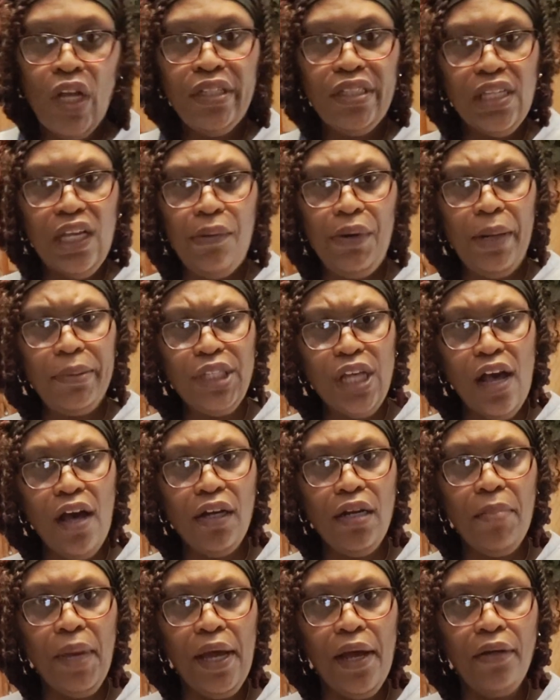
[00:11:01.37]
See what I'm
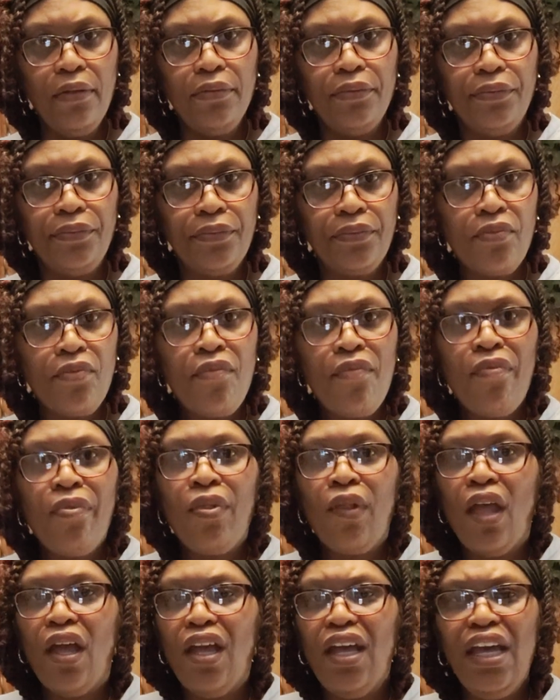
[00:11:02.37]
talking about?
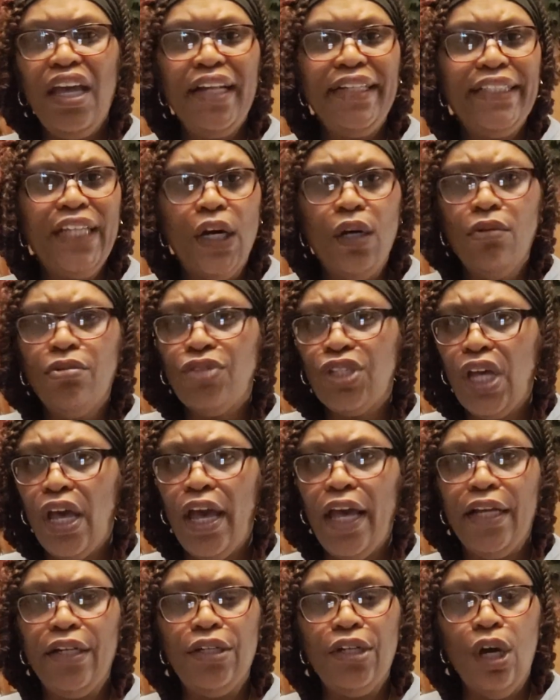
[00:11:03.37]
It don't
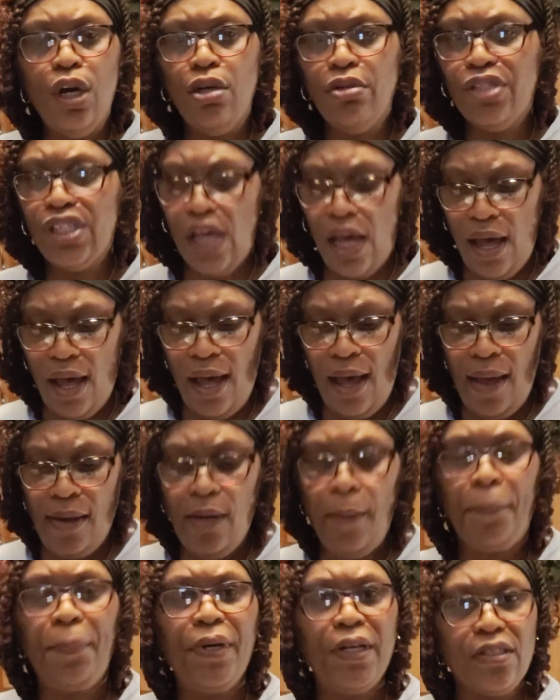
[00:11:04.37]
take no
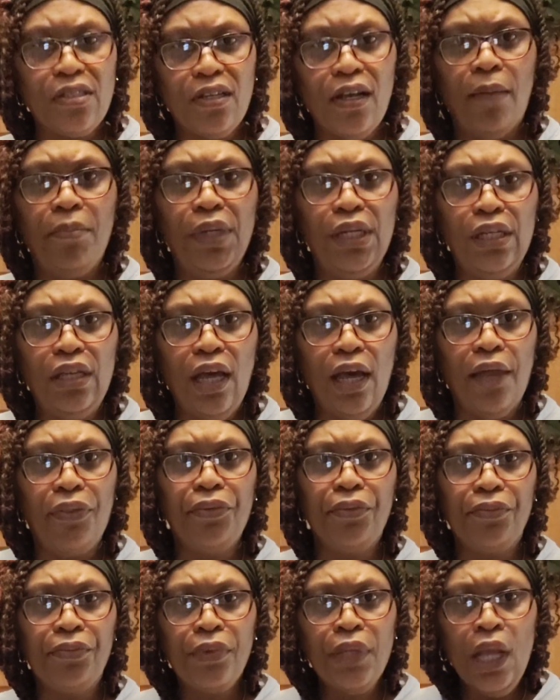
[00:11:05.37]
time to put something
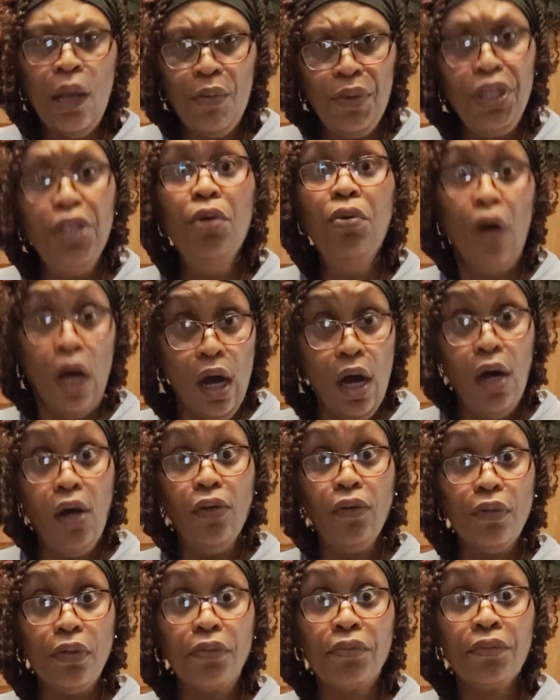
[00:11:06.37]
together when you
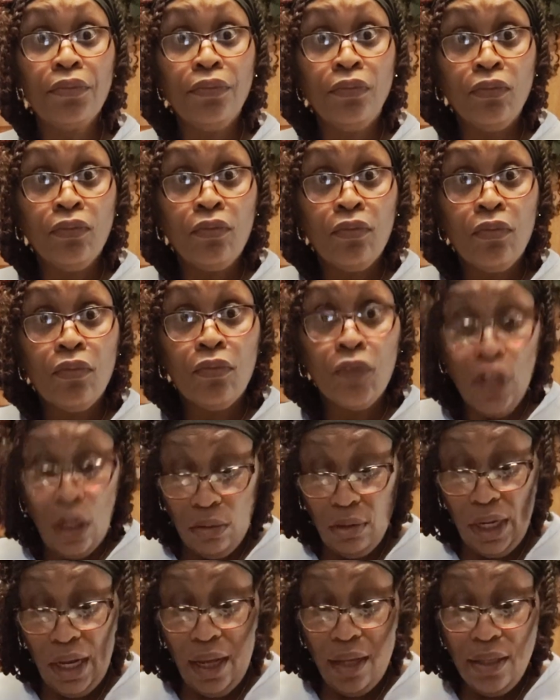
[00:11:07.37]
hungry.
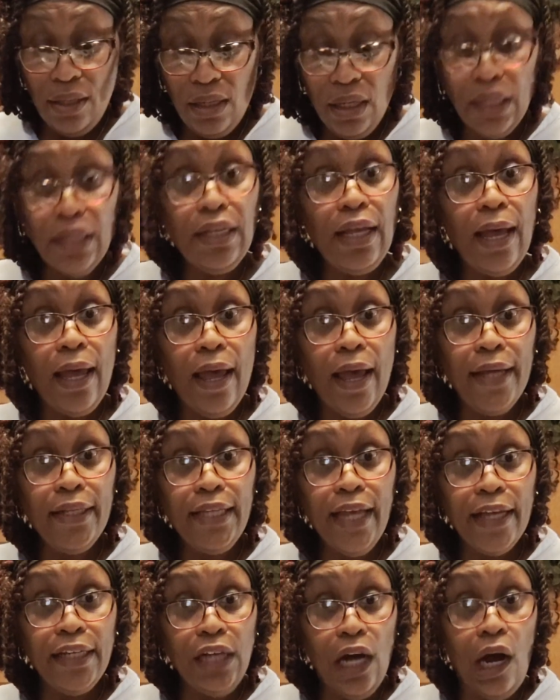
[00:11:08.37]
All right, look at that.
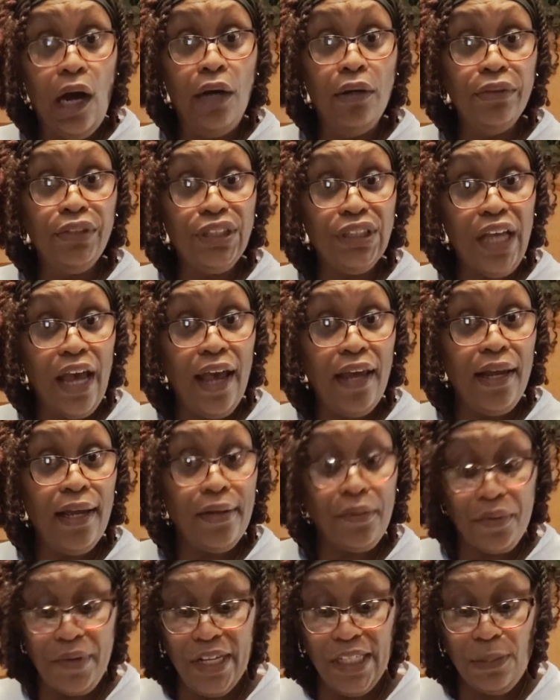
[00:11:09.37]
Ain't that gorgeous? Ain't
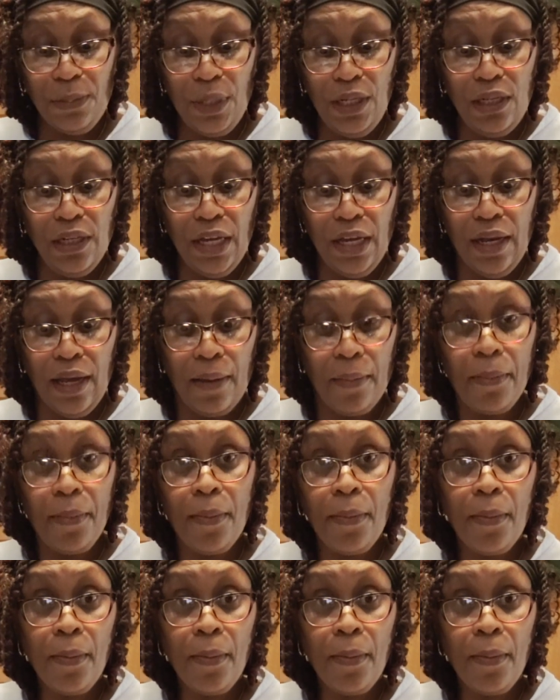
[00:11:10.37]
it crispy? Look at it.